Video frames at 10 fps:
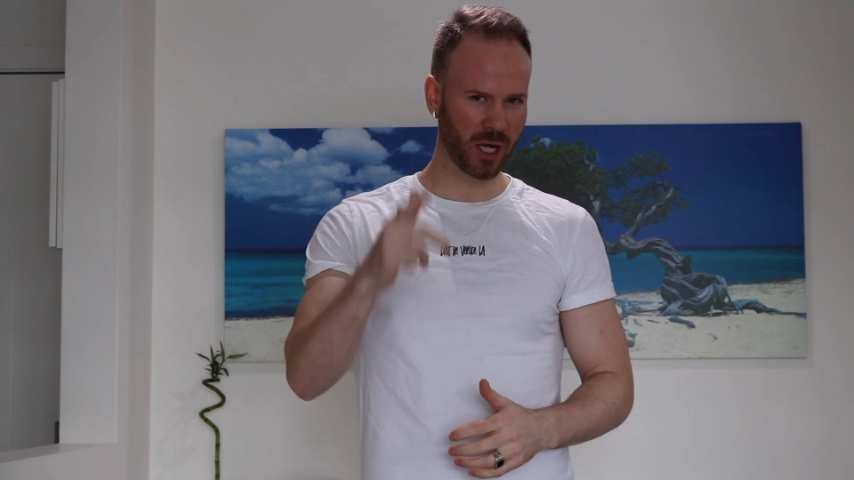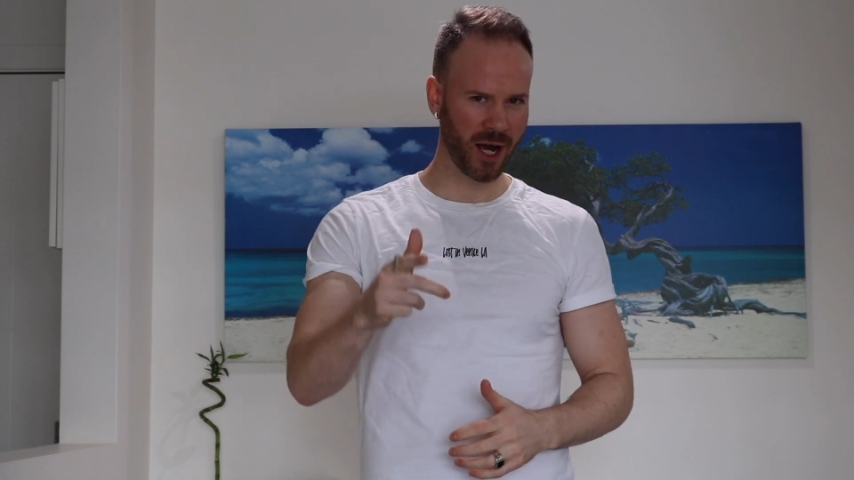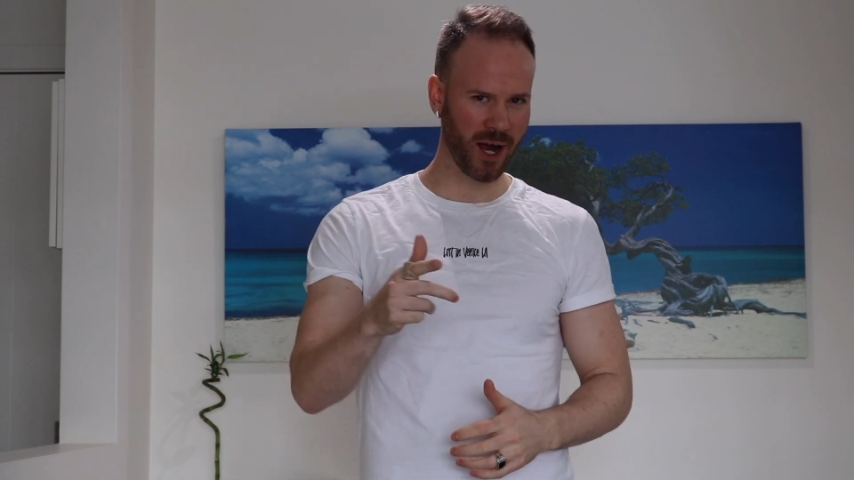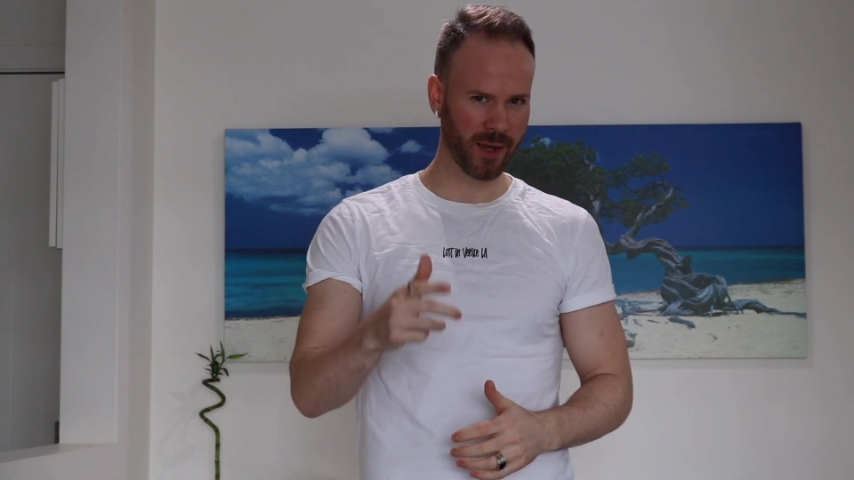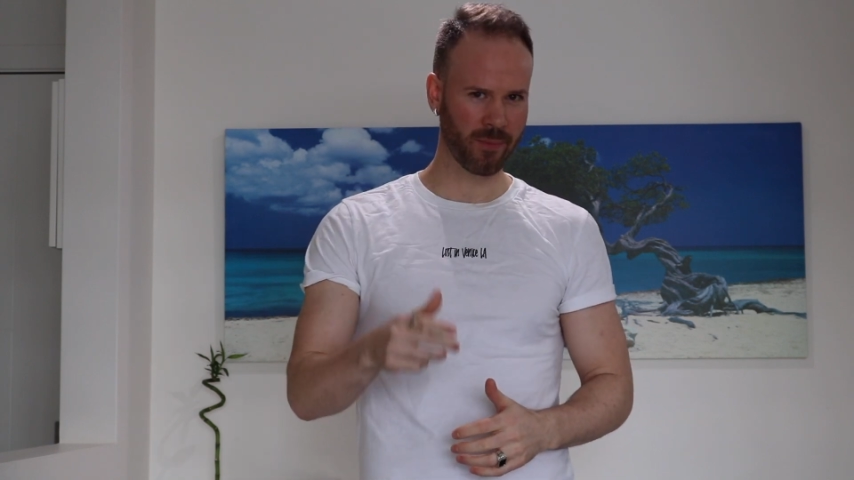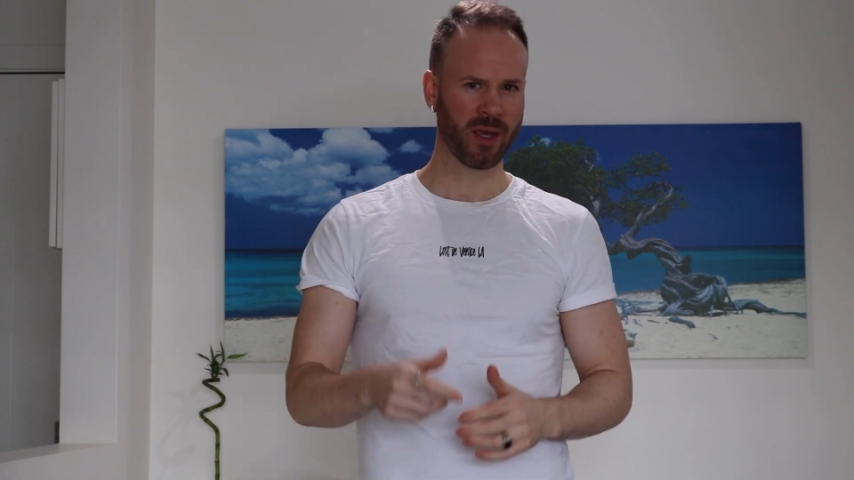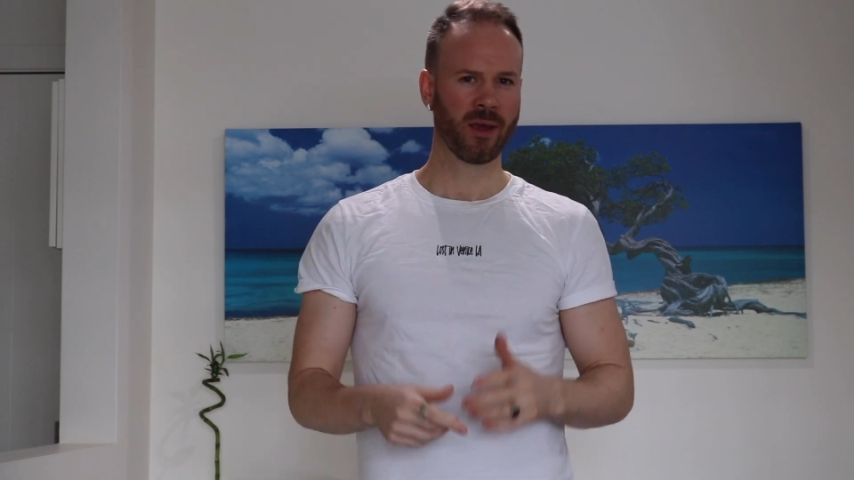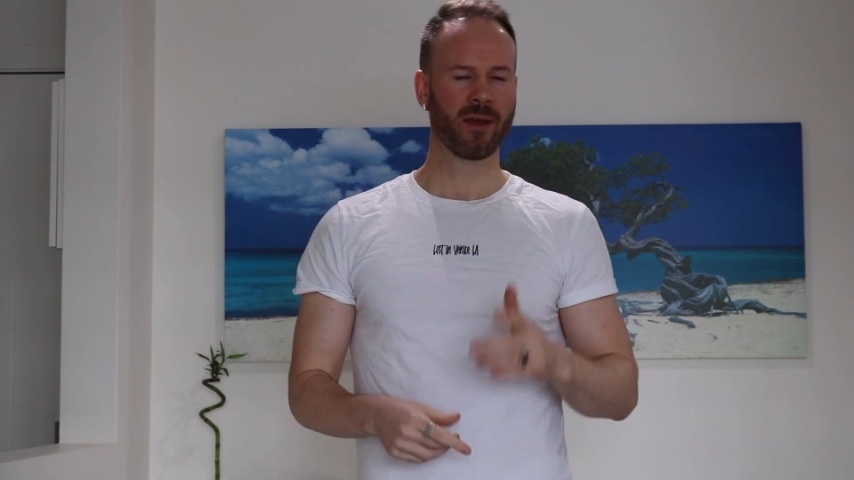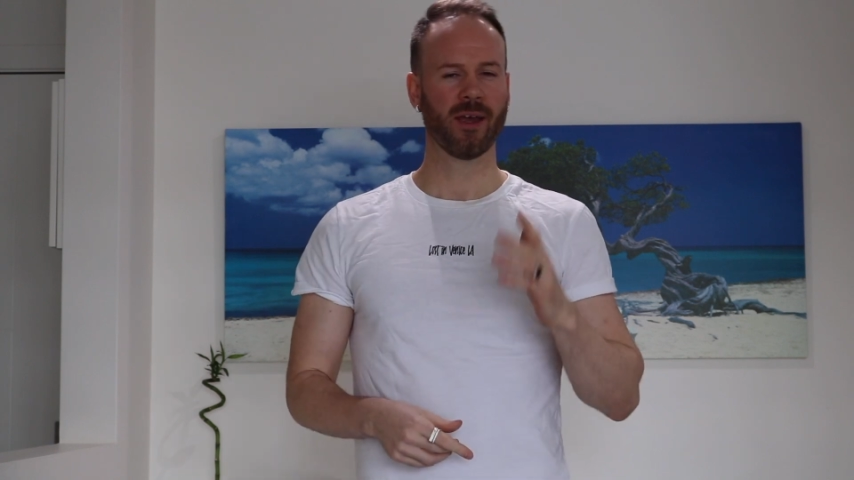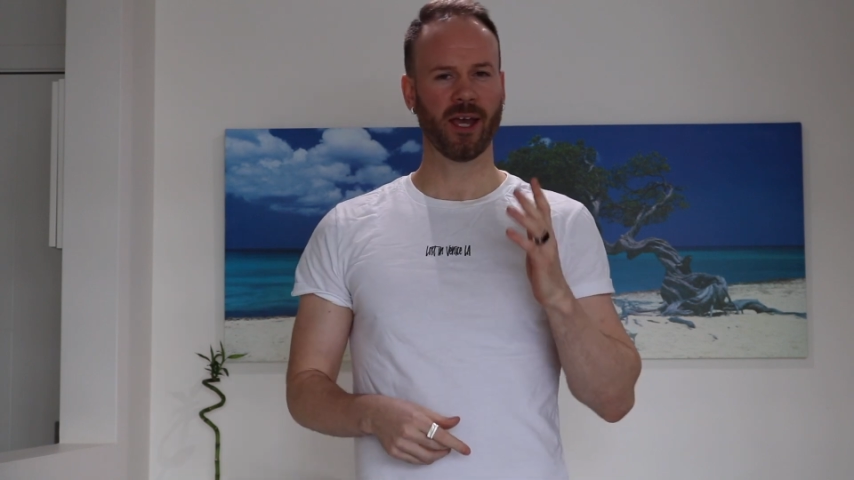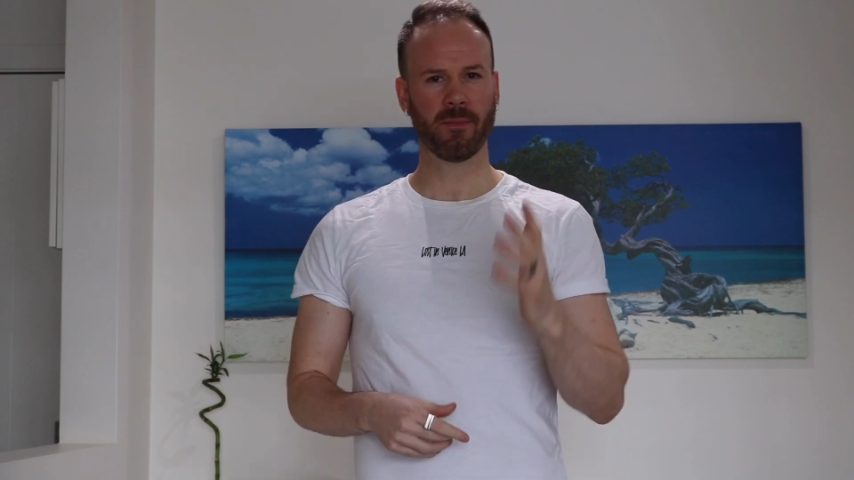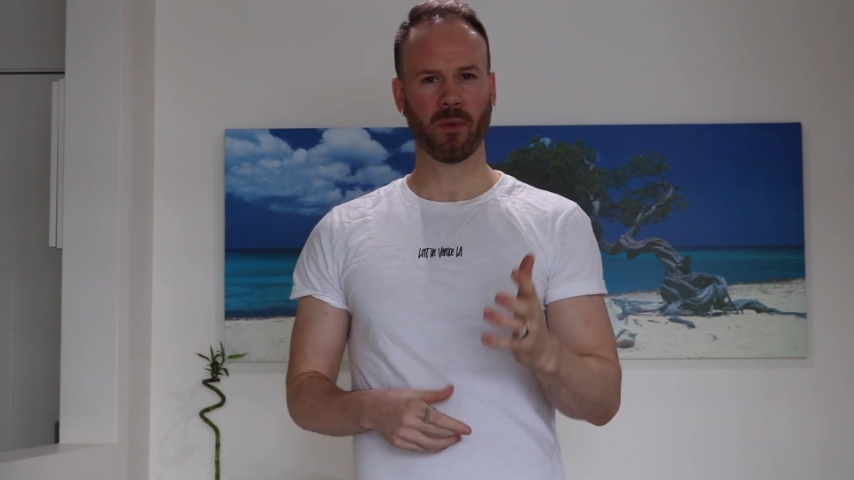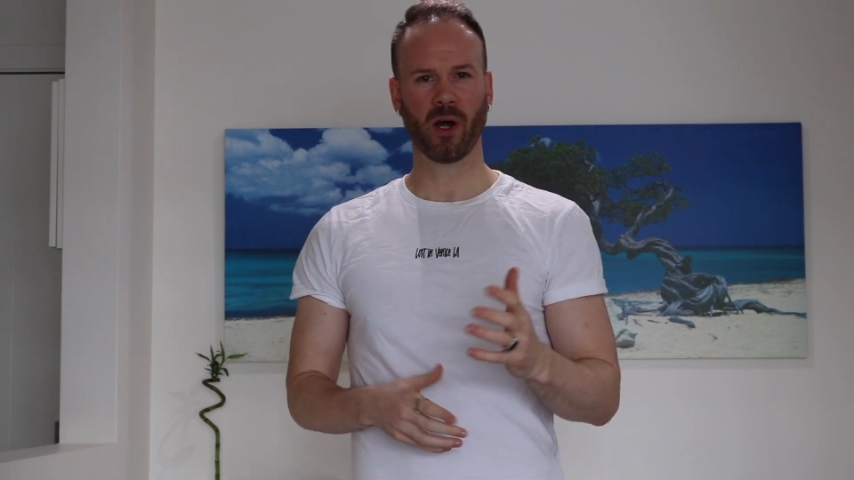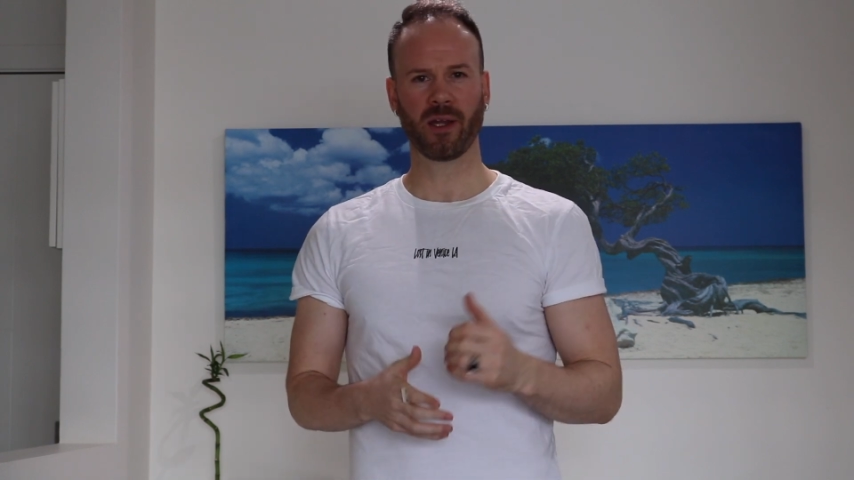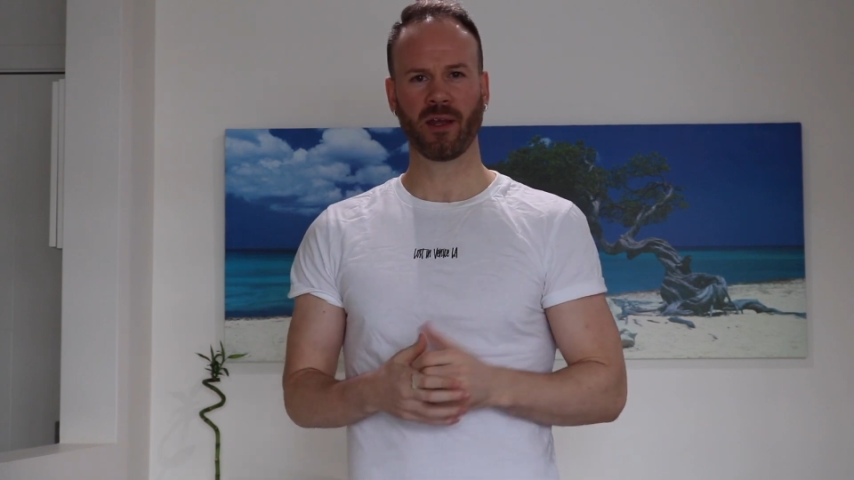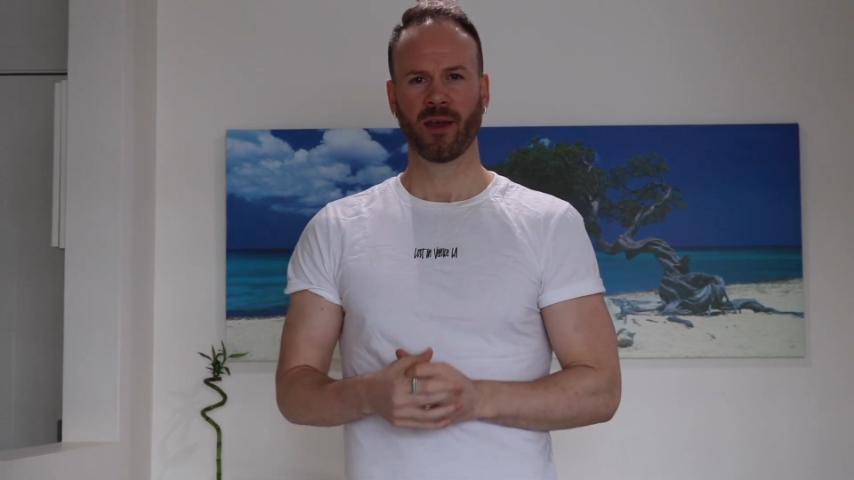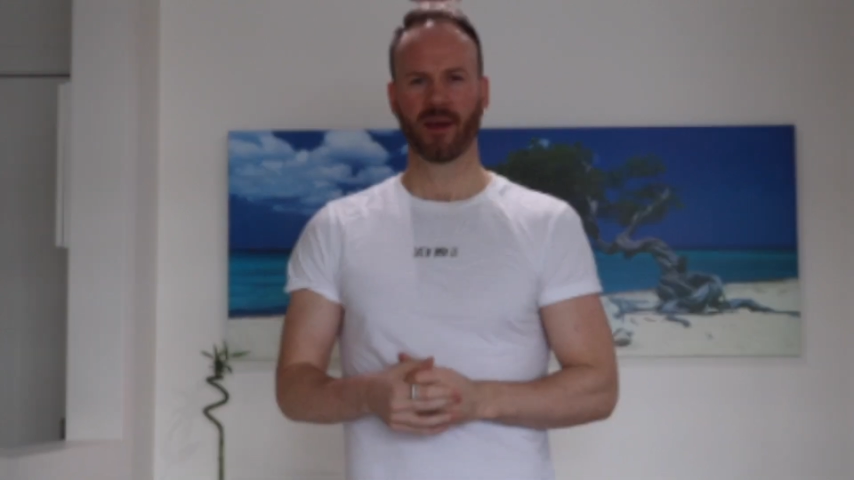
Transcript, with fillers: time and money.